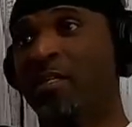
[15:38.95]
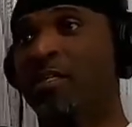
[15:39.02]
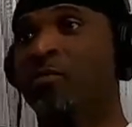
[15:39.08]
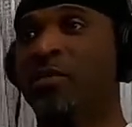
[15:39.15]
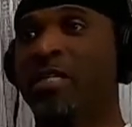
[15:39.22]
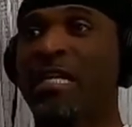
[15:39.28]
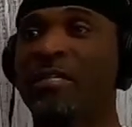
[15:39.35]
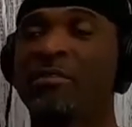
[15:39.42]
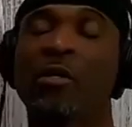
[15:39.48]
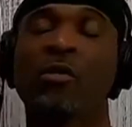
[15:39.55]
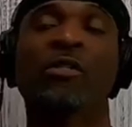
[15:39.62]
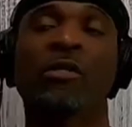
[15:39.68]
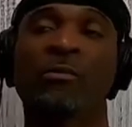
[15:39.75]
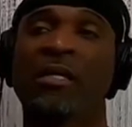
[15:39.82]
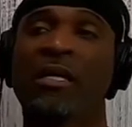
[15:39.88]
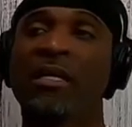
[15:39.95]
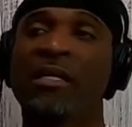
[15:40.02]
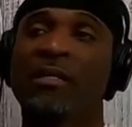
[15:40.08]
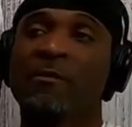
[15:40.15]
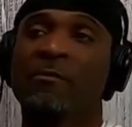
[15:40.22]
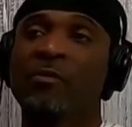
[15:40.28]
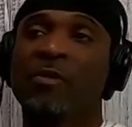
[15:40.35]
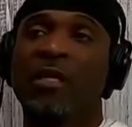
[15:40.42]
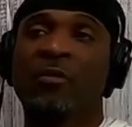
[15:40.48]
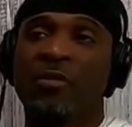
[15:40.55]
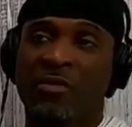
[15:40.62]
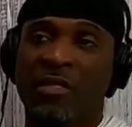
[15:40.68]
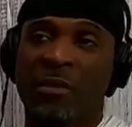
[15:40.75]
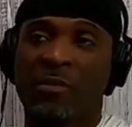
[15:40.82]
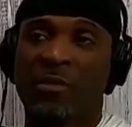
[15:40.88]
Yeah. When I told him that, it was
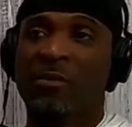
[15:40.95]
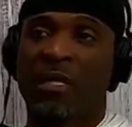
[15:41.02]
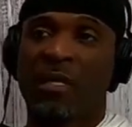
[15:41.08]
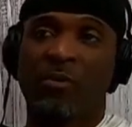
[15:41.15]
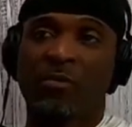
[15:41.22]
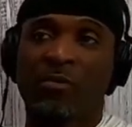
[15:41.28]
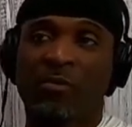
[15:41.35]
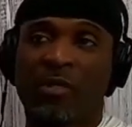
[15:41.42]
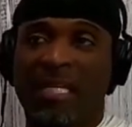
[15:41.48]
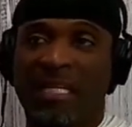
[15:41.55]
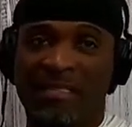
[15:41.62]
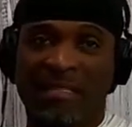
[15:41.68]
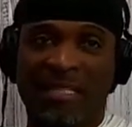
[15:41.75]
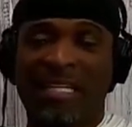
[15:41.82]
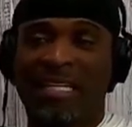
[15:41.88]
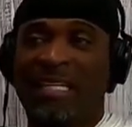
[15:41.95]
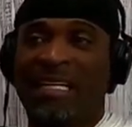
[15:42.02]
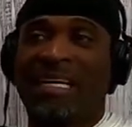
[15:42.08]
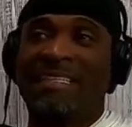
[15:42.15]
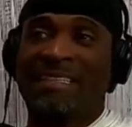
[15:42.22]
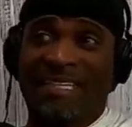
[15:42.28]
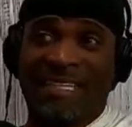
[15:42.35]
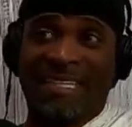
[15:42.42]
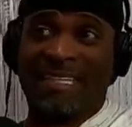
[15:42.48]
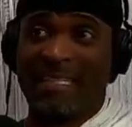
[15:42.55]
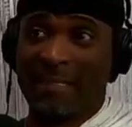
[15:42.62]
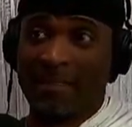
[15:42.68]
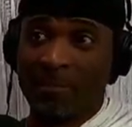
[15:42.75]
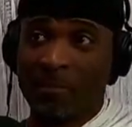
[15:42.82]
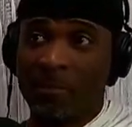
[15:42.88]
something about what I said and I
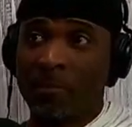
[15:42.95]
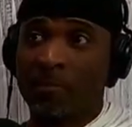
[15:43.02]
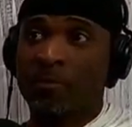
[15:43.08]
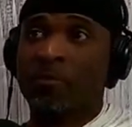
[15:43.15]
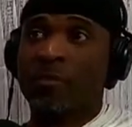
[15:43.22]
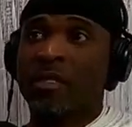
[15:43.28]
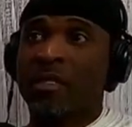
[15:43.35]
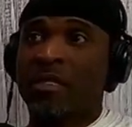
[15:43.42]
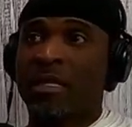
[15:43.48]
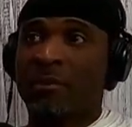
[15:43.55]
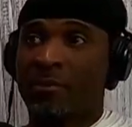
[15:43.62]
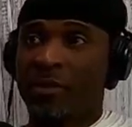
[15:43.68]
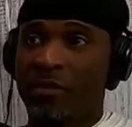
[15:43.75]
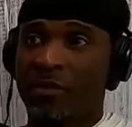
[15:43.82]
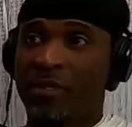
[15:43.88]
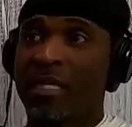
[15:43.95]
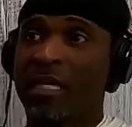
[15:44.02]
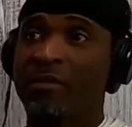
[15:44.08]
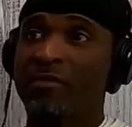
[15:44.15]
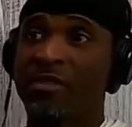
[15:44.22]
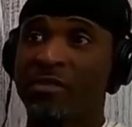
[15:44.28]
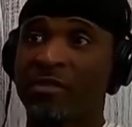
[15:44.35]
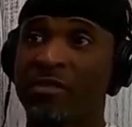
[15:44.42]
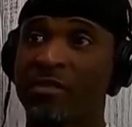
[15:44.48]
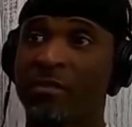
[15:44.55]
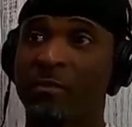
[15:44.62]
did that built a confidence right.